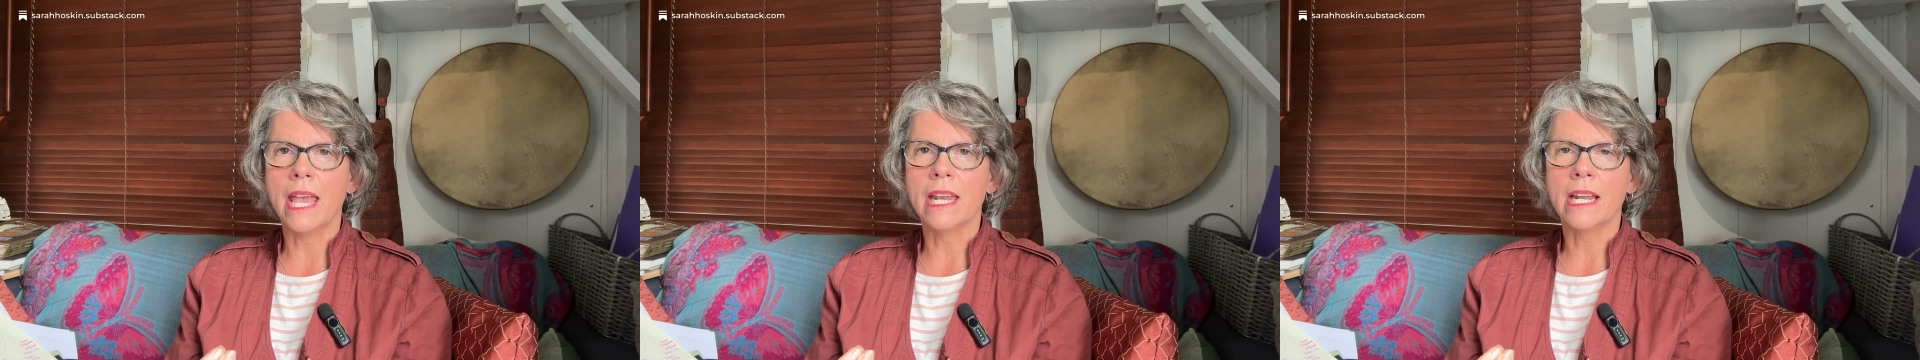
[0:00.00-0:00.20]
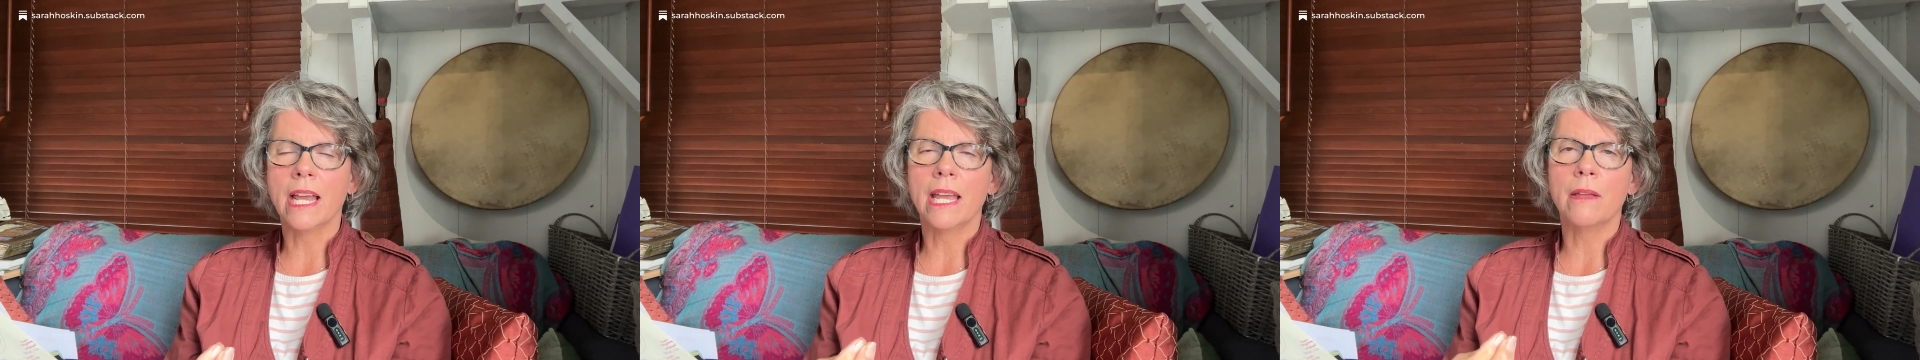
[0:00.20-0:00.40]

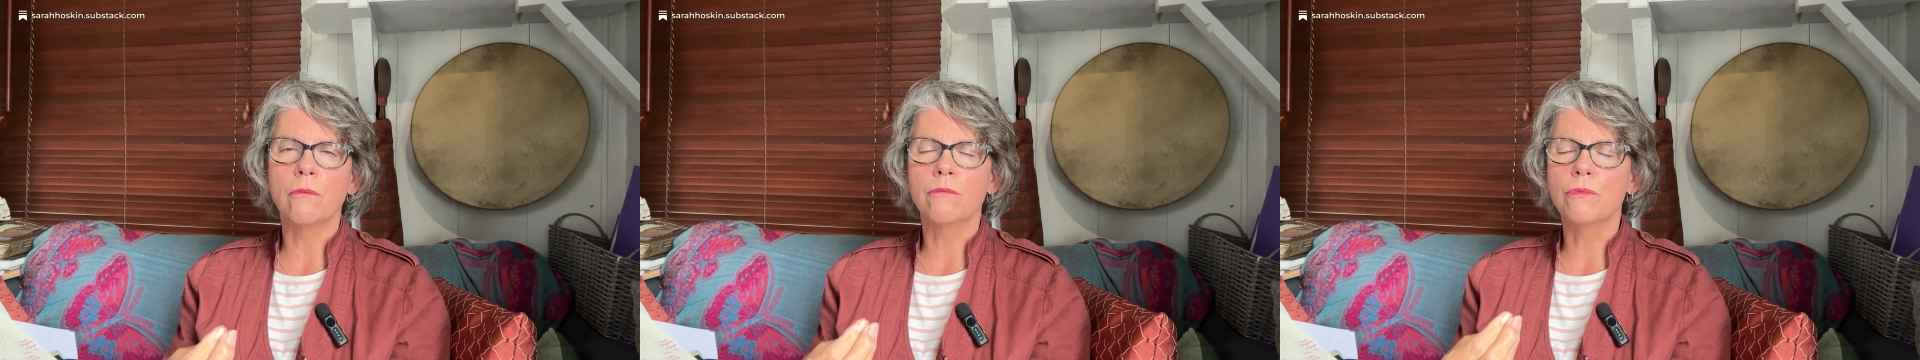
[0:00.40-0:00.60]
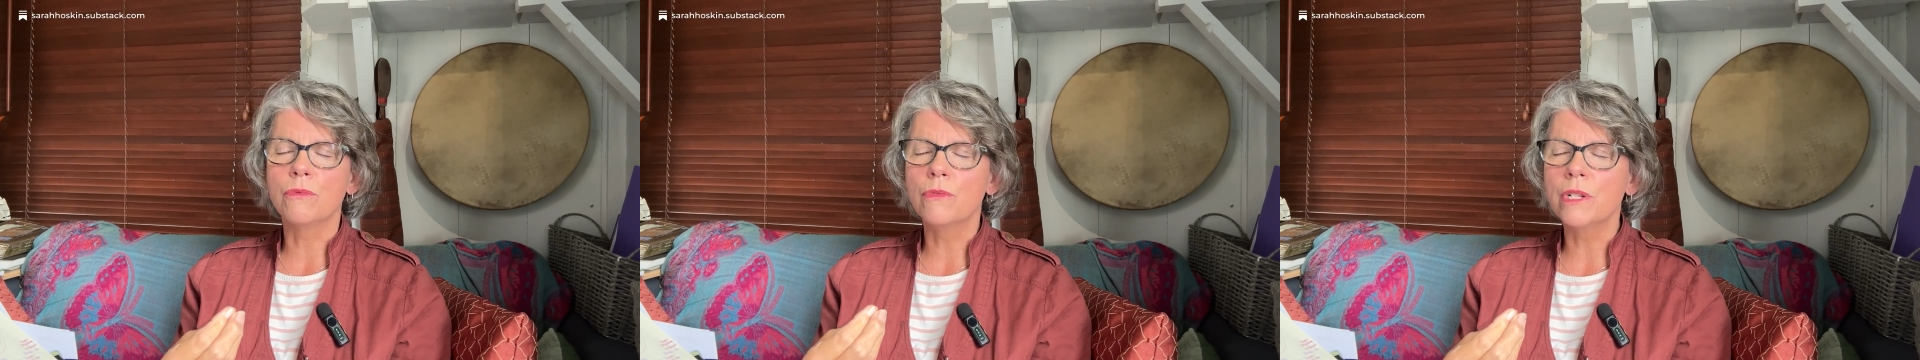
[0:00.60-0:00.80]
And I
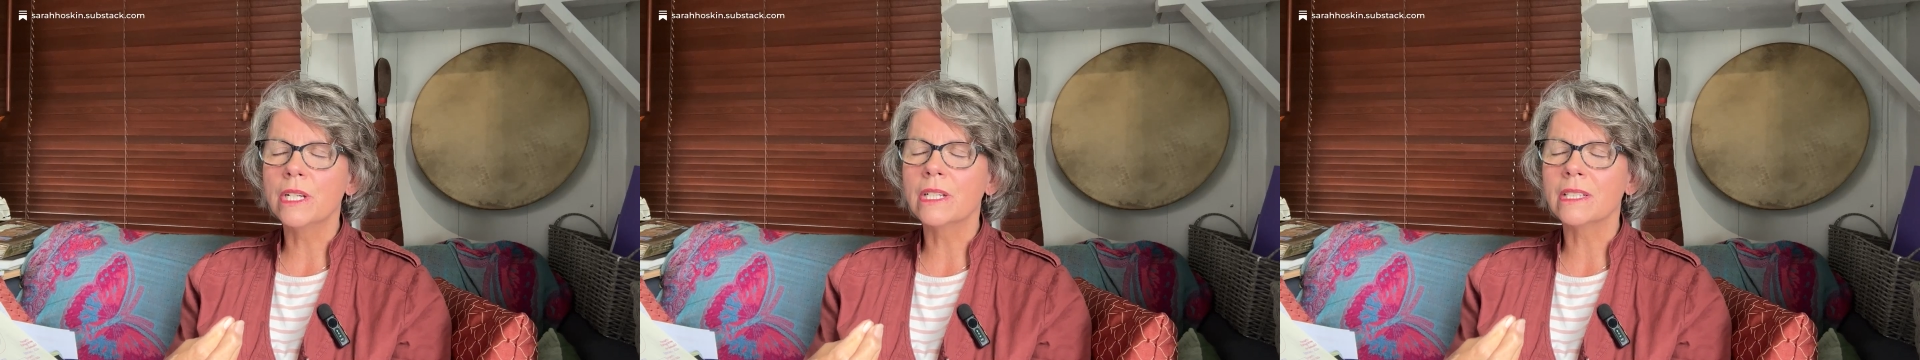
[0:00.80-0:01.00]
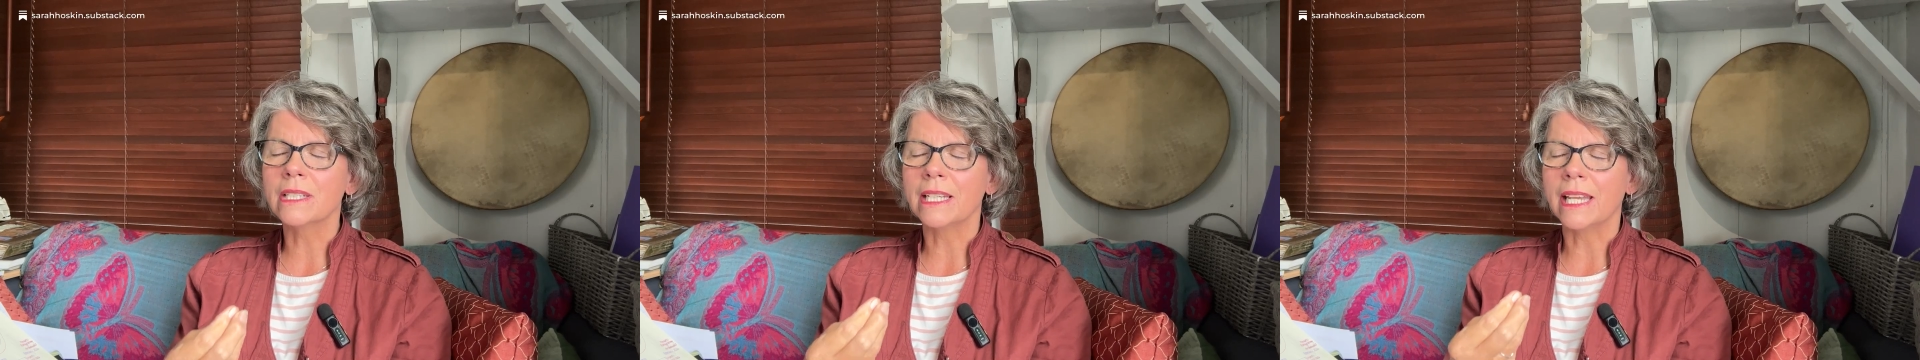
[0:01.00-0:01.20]

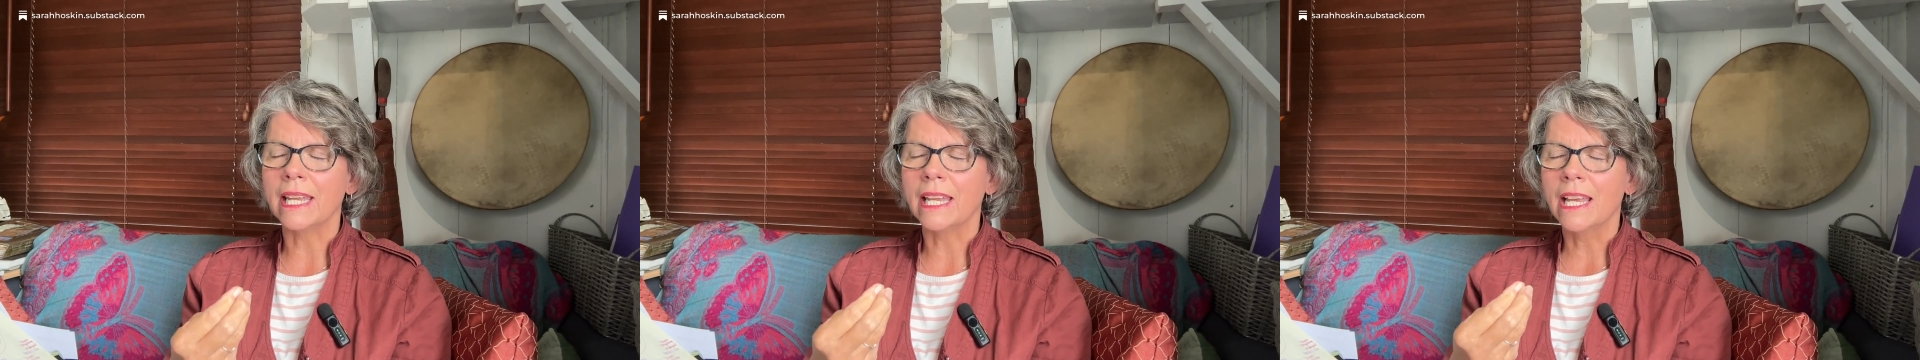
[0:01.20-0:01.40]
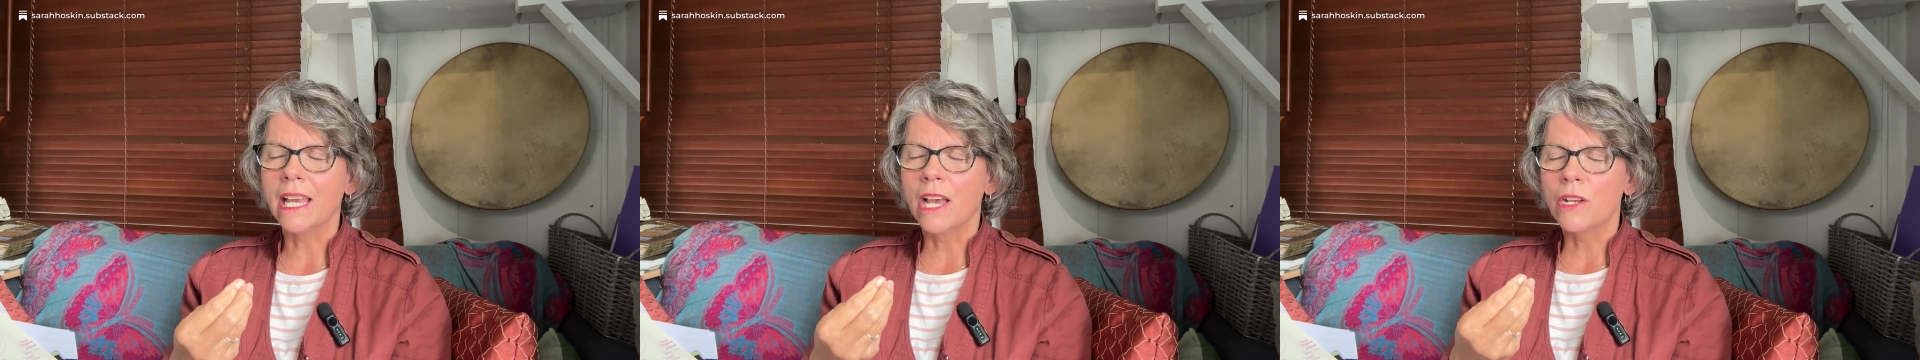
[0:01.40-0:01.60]
really